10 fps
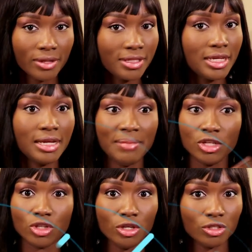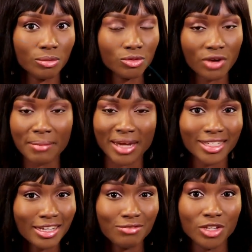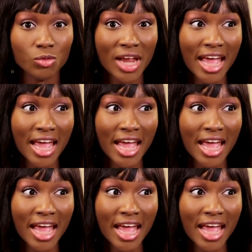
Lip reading: button, make sure you subscribe and share this video with